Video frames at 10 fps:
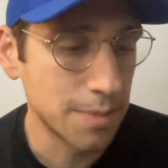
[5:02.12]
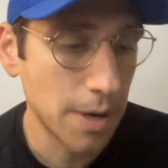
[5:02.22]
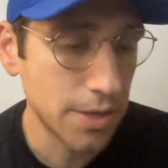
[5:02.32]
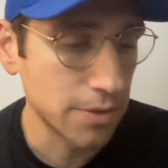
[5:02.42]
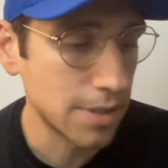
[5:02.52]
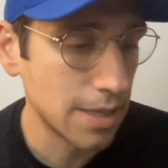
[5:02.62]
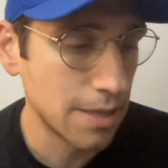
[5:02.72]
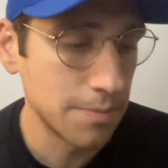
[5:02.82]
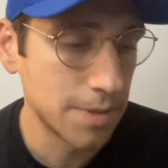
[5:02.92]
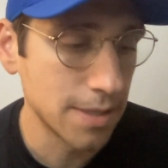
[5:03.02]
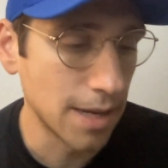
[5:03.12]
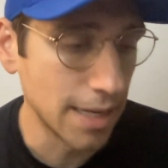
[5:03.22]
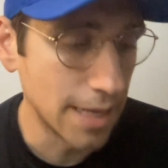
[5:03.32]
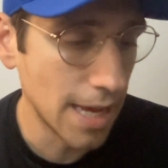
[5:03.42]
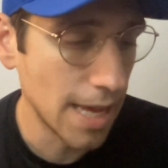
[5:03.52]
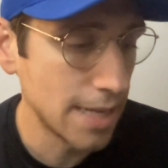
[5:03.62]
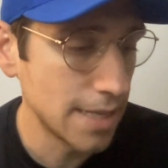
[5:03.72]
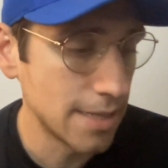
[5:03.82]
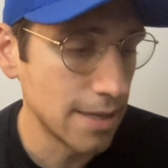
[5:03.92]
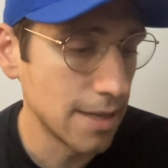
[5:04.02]
special teams
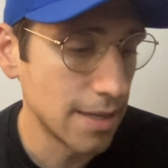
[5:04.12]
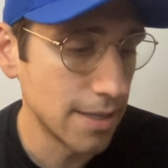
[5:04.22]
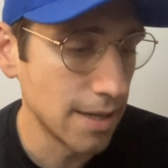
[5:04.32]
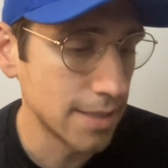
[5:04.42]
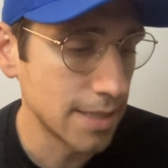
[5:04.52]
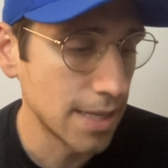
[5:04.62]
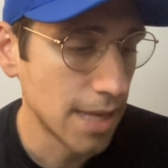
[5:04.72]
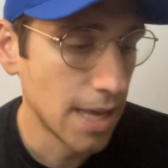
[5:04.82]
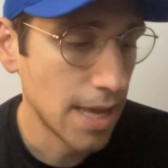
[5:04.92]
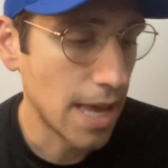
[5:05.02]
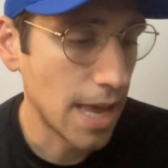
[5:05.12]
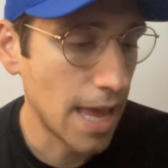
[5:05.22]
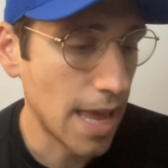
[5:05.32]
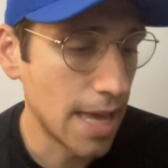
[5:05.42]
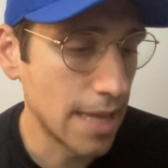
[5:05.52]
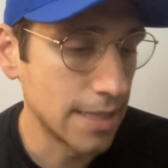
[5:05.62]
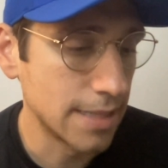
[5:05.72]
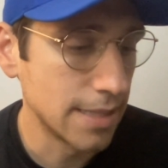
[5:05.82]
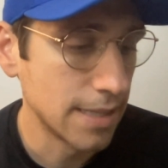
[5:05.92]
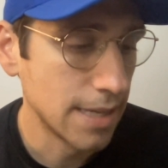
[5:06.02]
again, he does it,
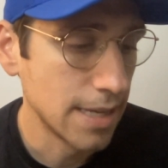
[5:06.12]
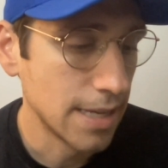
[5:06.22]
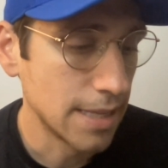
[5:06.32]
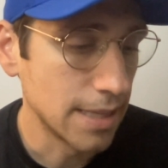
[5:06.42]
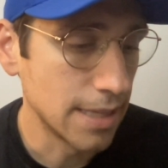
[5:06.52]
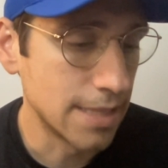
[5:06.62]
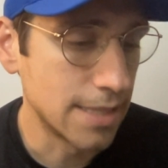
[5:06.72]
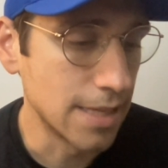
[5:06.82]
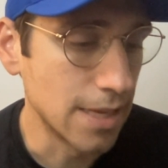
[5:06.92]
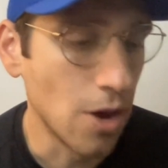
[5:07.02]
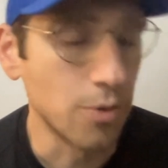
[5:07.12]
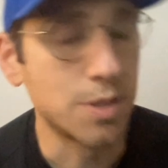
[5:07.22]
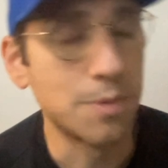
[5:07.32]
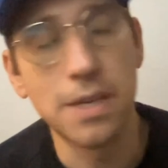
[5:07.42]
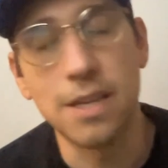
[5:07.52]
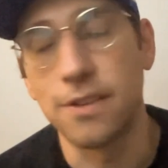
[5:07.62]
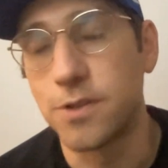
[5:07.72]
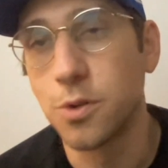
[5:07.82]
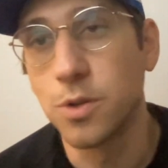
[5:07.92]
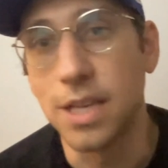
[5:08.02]
And let's see. Oh, speaking of
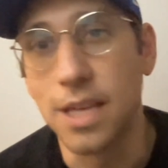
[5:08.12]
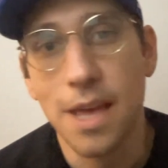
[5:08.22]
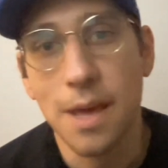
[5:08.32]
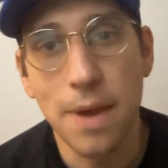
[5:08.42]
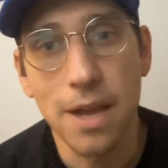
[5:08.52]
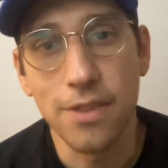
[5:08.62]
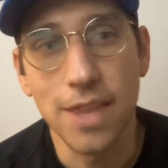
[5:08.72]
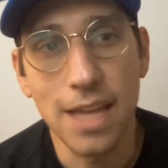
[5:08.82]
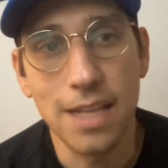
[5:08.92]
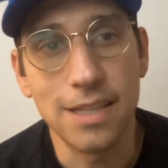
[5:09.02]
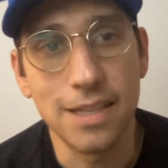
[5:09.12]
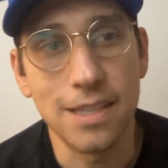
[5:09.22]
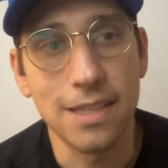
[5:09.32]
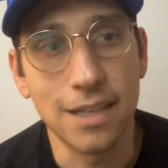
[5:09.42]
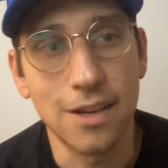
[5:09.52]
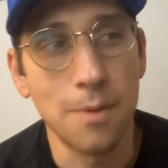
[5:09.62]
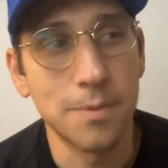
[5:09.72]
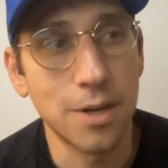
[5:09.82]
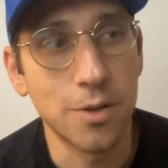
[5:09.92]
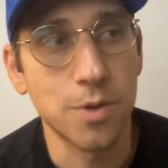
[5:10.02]
Thule, man, on that, the
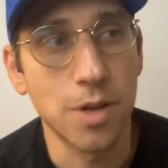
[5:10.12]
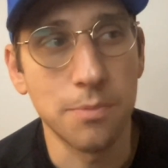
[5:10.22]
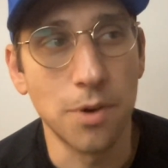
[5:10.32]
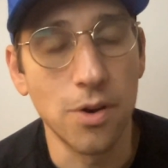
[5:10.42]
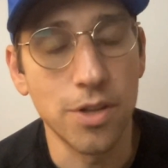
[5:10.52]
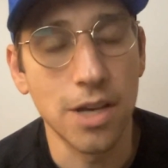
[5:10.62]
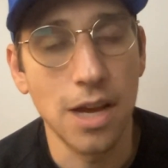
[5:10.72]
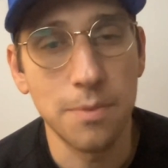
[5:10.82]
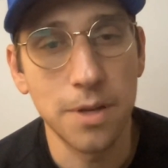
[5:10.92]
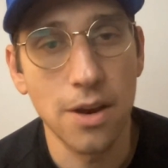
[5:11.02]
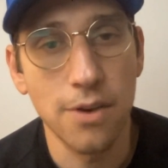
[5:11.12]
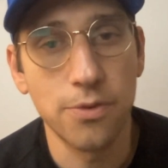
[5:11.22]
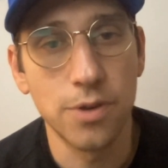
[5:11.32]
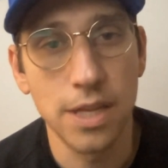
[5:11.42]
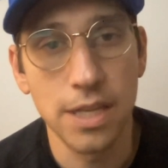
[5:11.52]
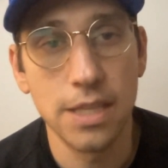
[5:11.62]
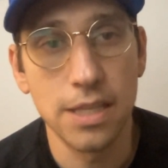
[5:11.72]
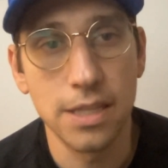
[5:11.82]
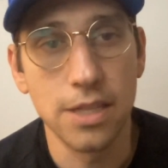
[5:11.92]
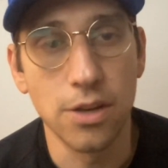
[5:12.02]
commentators were talking about, oh, you got to be careful
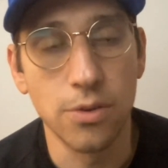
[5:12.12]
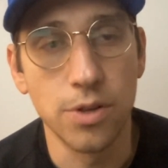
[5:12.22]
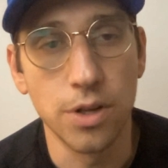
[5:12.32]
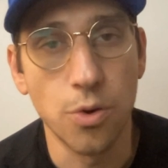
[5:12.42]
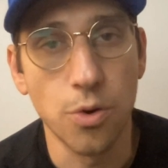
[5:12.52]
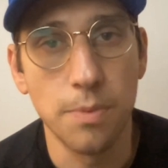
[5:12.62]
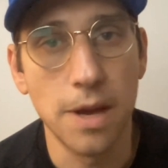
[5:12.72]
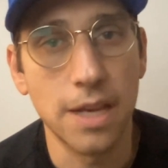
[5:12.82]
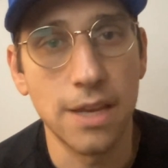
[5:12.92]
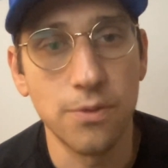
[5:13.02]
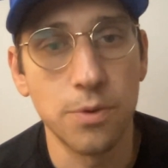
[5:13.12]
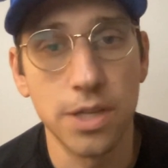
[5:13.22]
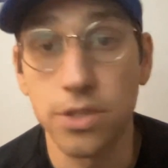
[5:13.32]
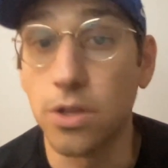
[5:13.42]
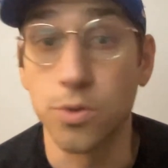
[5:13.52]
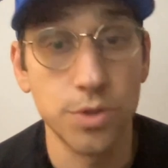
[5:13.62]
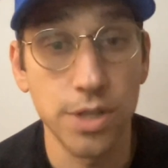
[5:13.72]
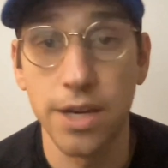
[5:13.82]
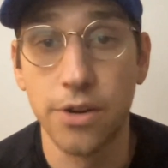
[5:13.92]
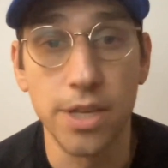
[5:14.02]
hitting, a quarterback, even when it's close, which
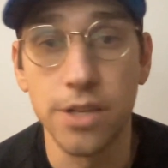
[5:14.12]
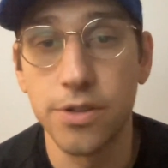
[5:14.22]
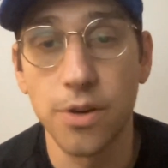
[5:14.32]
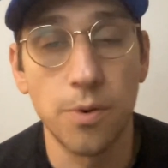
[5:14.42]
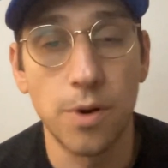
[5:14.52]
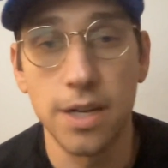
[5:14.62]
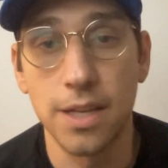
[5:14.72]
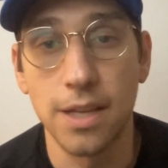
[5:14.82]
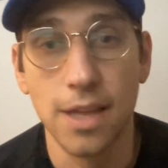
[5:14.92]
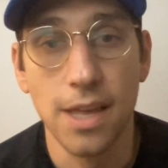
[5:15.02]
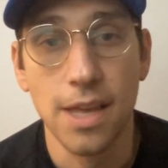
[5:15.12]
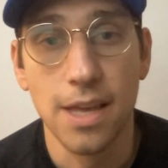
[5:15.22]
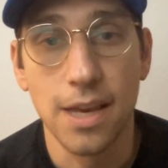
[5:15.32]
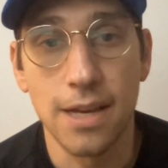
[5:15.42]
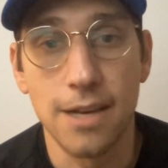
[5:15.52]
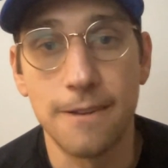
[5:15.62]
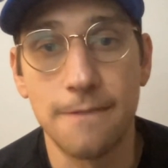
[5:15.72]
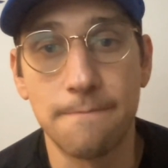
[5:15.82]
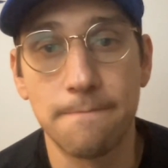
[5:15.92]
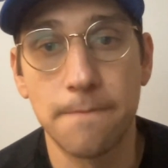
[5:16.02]
I agree. You don't want
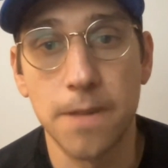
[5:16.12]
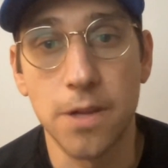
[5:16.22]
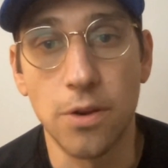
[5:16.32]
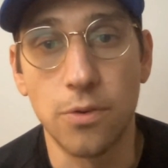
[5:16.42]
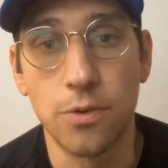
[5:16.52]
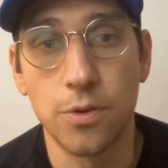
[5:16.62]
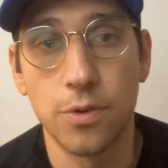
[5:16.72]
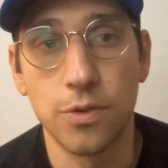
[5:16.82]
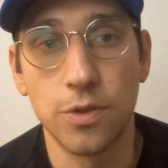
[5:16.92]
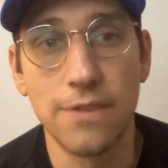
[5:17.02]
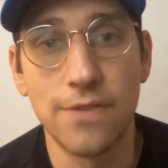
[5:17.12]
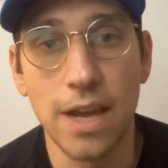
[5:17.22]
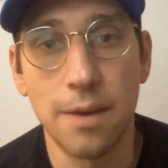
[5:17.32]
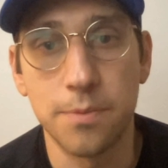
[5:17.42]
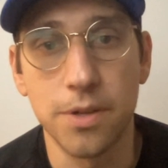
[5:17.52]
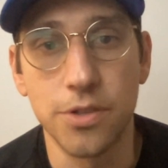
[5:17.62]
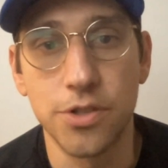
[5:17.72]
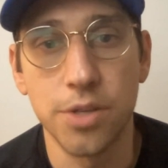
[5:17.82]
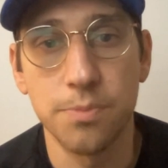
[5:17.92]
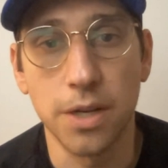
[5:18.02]
to, leave that up to
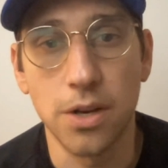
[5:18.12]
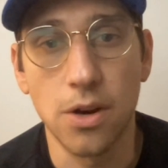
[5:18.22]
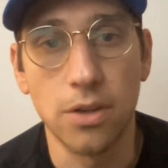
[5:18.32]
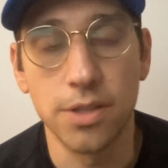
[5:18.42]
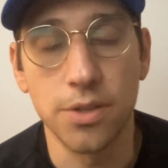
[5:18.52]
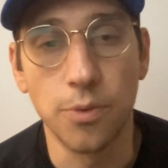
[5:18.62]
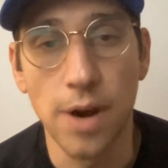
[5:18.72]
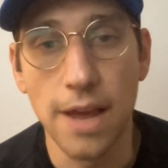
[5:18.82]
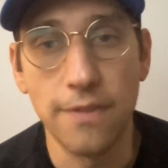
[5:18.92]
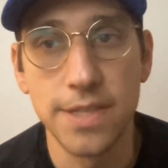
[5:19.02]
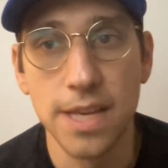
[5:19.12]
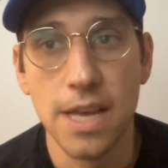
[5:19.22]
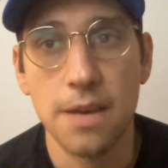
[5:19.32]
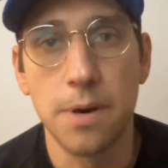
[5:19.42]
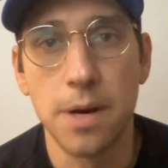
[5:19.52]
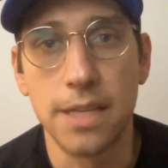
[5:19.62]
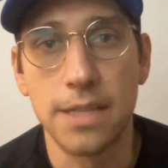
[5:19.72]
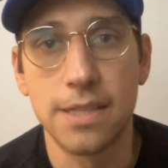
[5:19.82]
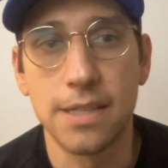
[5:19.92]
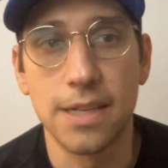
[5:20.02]
judgment call to the refs.
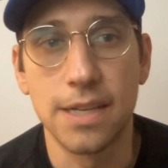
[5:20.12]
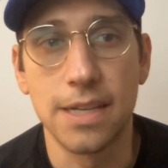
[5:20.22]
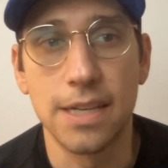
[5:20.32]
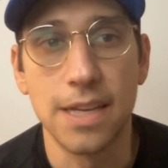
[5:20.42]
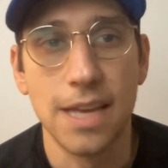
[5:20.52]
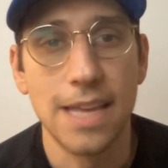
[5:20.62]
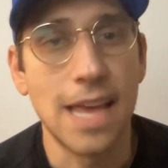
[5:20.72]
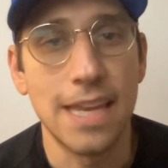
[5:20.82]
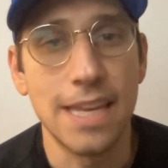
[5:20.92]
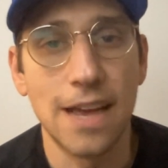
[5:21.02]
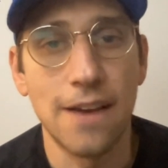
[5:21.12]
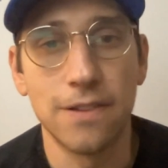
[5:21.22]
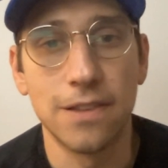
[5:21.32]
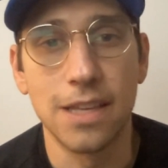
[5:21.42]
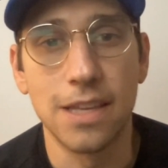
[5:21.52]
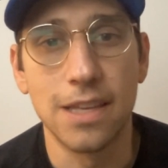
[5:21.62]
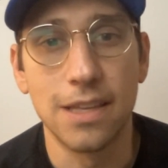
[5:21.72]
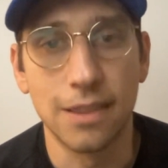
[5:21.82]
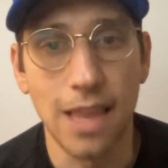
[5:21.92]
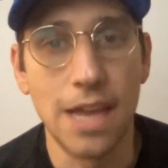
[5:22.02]
But yeah, he definitely
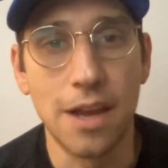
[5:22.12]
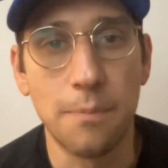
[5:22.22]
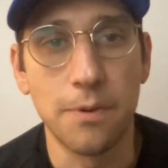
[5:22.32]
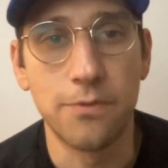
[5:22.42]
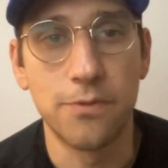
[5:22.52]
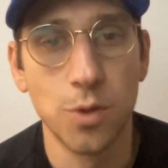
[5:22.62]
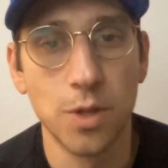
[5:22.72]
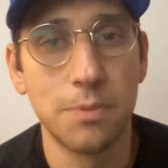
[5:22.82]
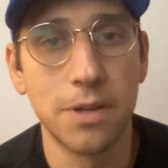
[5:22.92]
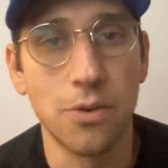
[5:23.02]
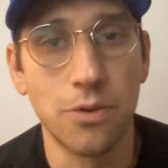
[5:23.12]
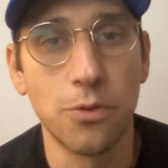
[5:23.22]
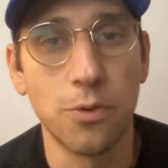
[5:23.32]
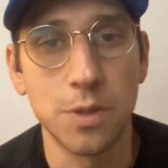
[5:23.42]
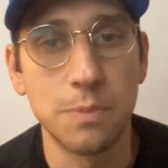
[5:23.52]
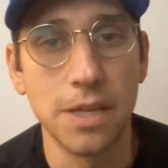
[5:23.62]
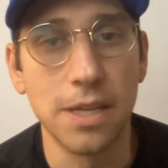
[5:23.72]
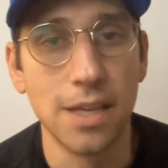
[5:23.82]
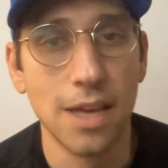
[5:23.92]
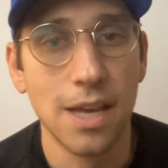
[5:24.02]
let up. If Thule had been going full
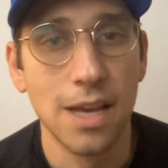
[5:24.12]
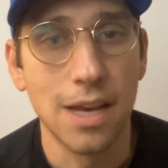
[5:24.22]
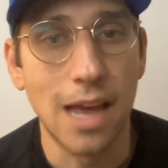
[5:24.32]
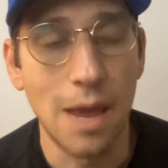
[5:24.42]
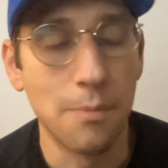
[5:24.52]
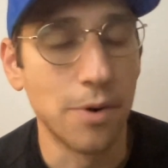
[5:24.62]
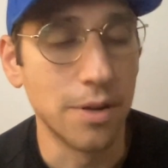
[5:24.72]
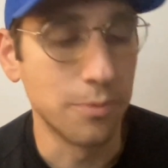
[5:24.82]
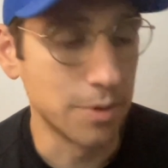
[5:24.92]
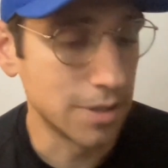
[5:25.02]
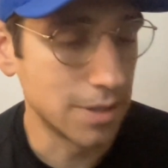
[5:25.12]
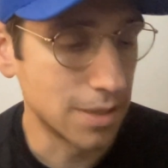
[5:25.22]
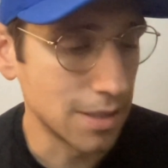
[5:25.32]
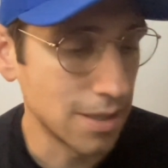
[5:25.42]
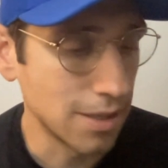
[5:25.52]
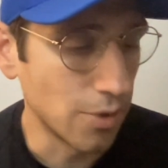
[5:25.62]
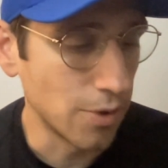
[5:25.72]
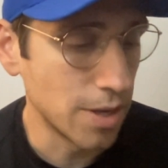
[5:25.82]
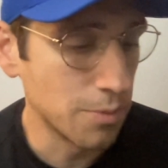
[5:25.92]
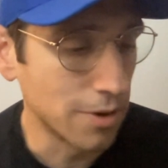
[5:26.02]
speed, Emery was,
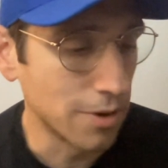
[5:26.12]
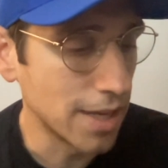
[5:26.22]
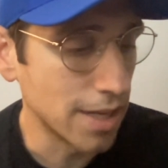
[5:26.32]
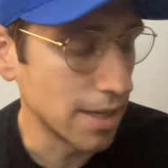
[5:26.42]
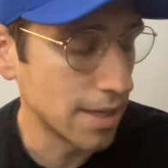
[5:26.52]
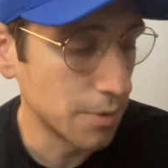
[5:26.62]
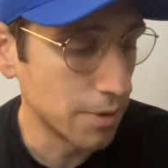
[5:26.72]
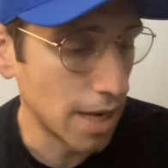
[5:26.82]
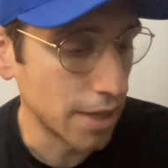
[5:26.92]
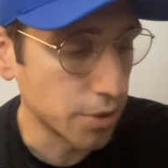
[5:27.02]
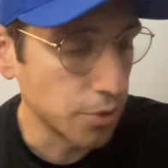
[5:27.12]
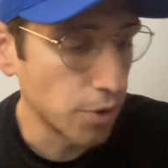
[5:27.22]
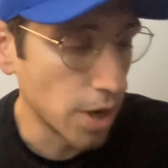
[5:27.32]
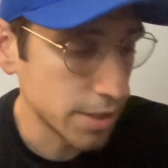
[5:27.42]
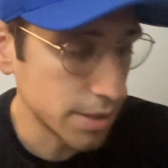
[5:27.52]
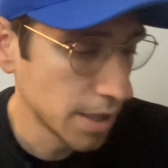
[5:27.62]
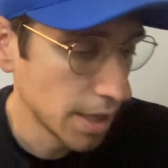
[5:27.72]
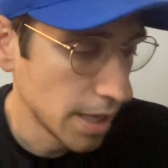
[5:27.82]
he would have eaten it. He would have gotten crushed.